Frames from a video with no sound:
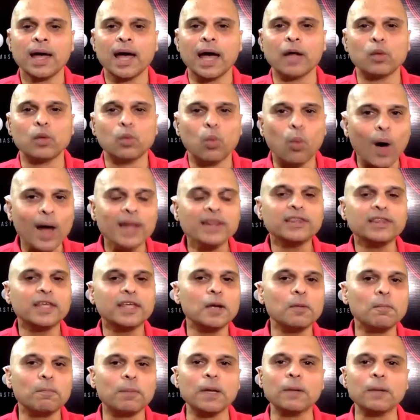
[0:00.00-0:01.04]
And one
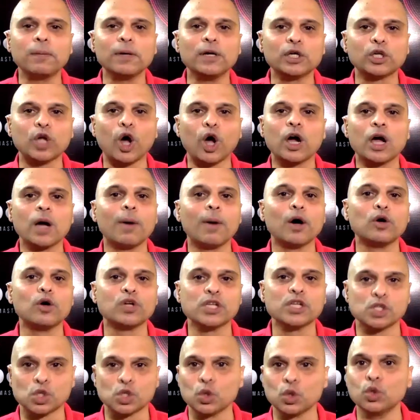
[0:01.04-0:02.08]
thing people talk about
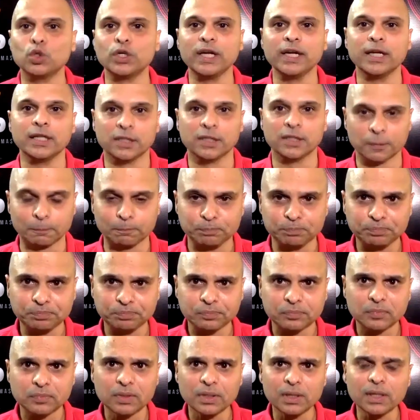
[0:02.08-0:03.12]
is routine.
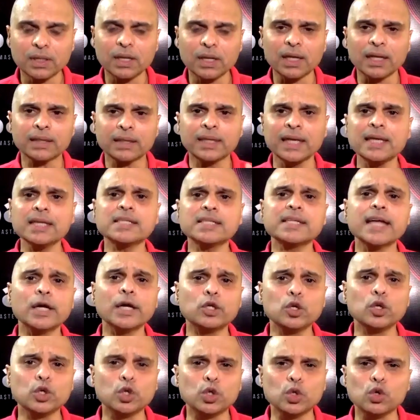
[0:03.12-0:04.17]
Things
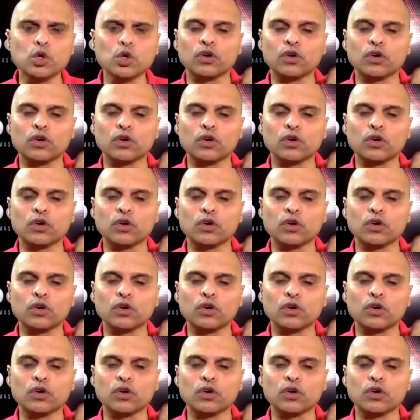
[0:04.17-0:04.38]
that you do